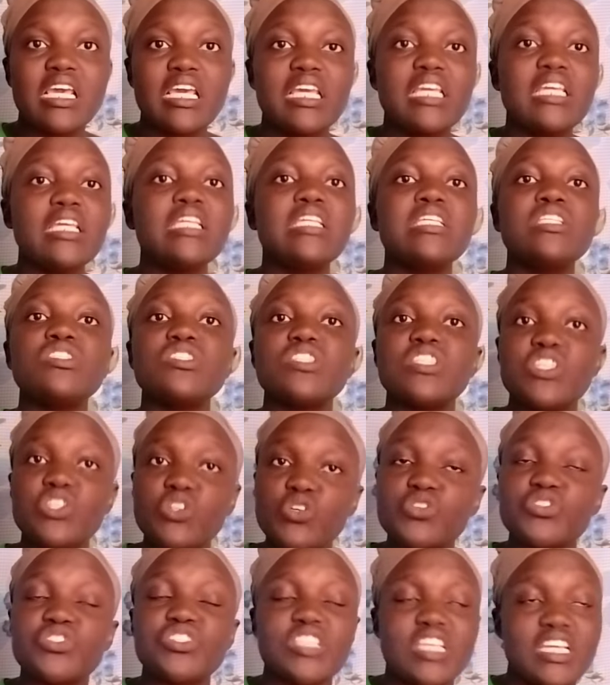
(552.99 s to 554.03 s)
He is
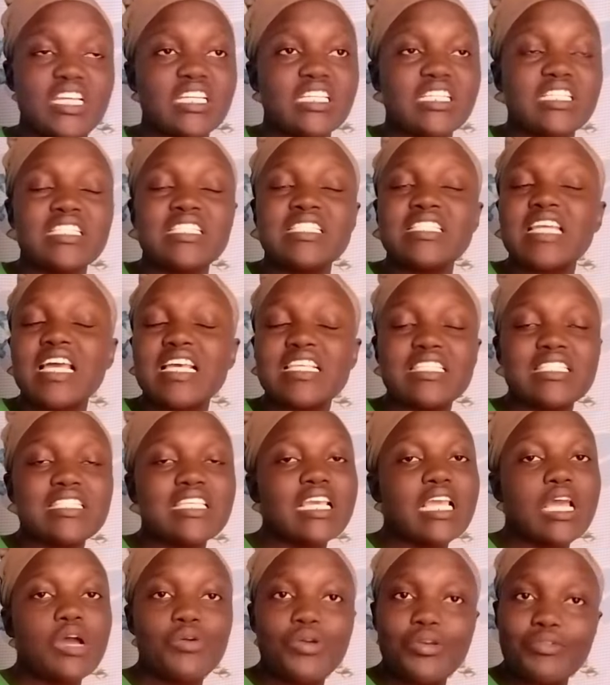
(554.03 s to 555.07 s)
innocent. Just
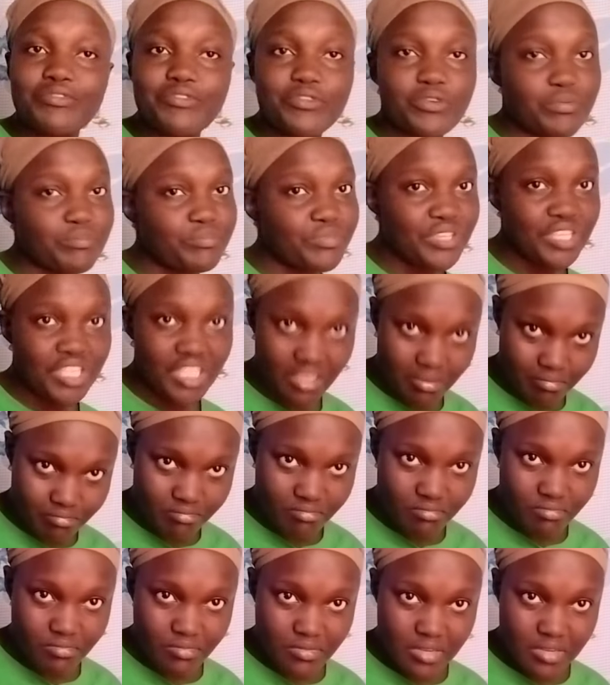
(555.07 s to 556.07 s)
stay away from him.